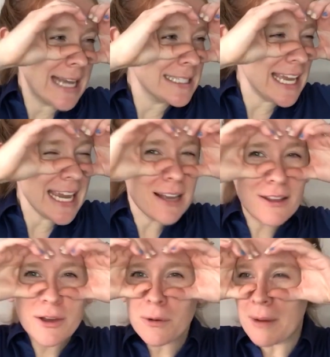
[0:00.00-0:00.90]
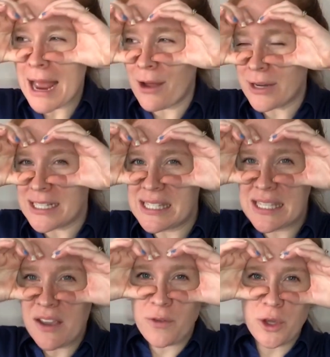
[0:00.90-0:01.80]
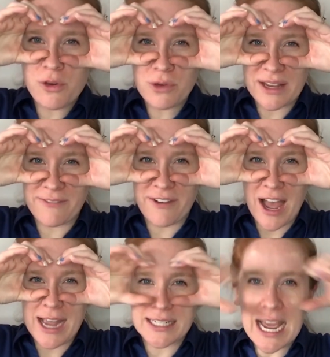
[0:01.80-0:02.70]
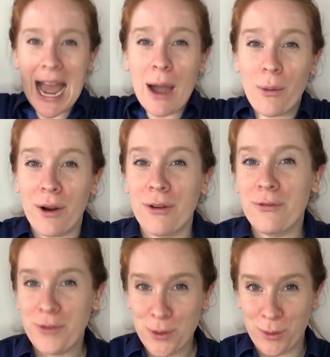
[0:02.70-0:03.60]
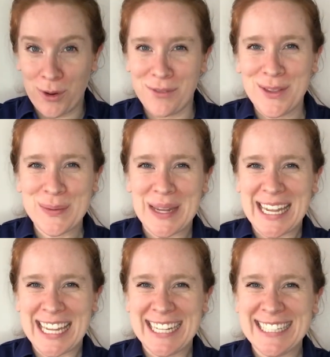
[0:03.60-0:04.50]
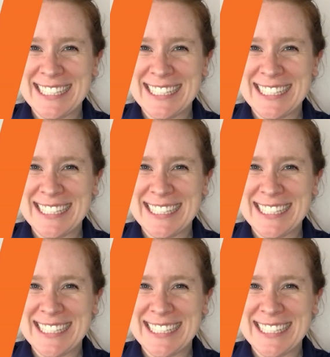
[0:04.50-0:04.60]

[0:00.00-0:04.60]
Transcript: Take a look around and see if you can find our food of the week.